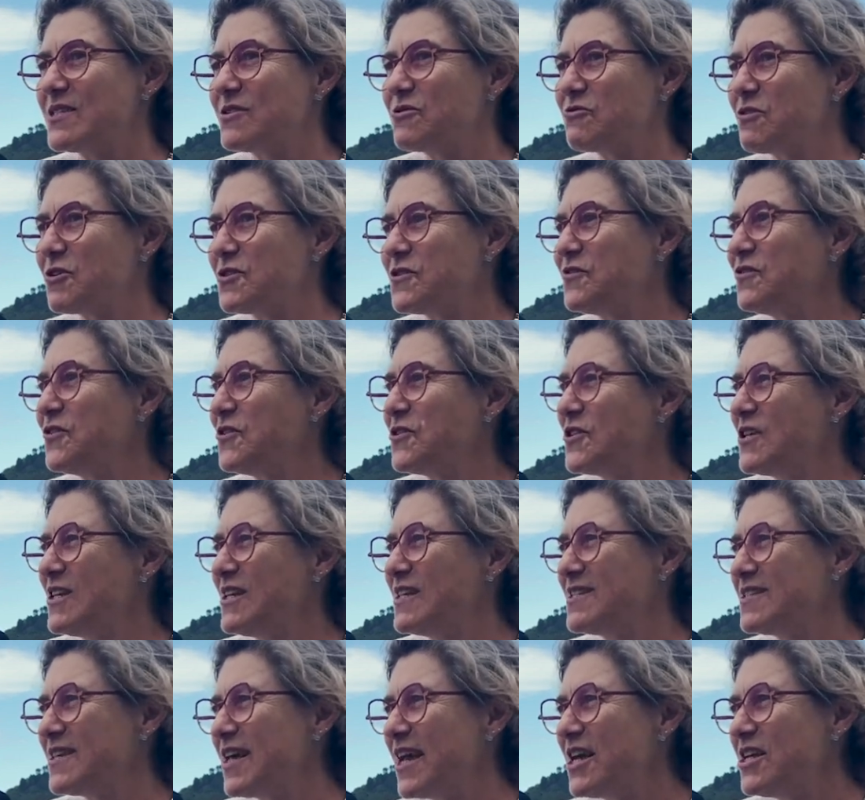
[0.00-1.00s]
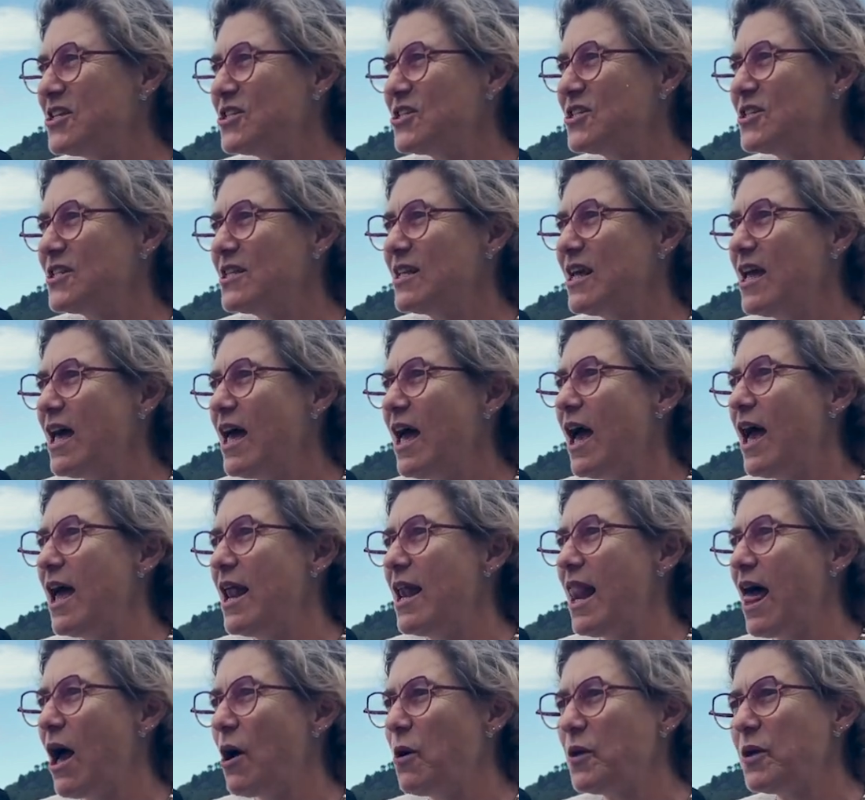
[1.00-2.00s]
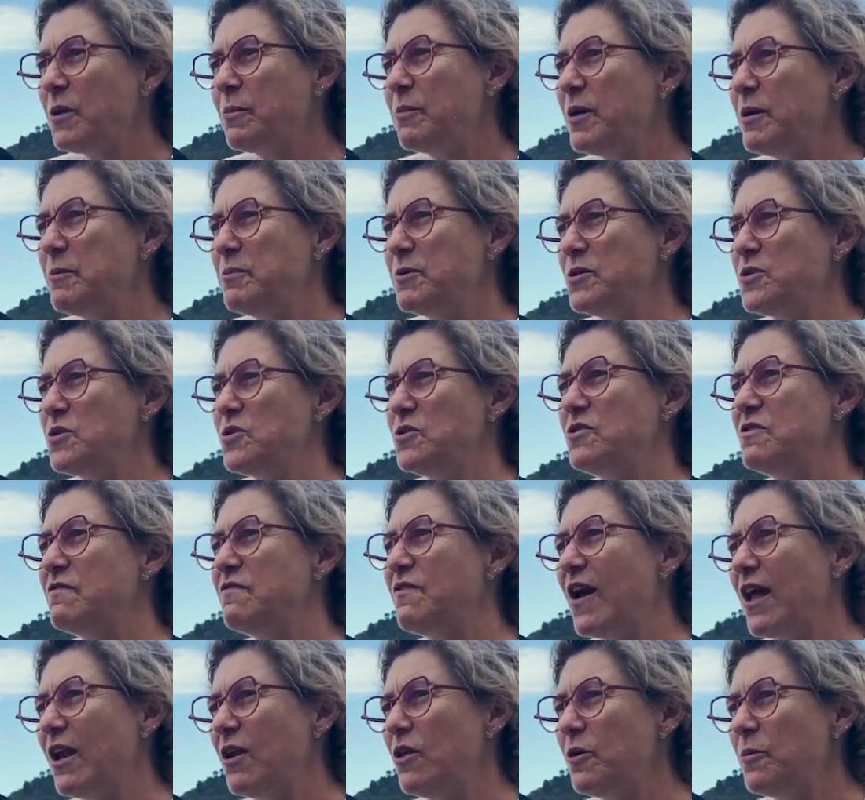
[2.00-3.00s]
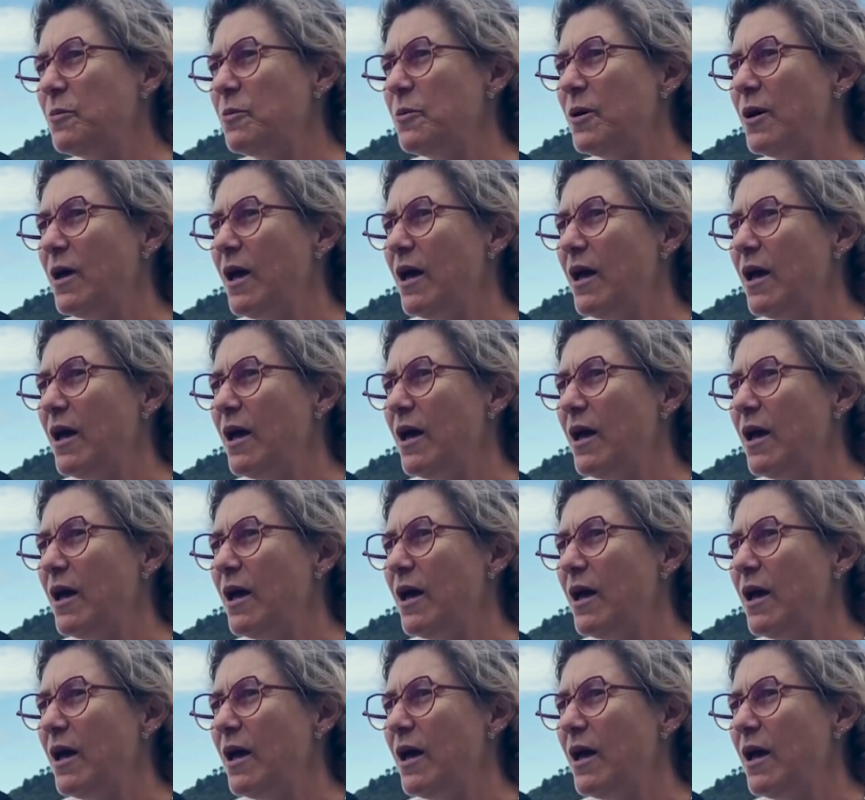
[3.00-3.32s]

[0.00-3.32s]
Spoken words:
cross-fertilization, allowing people to develop,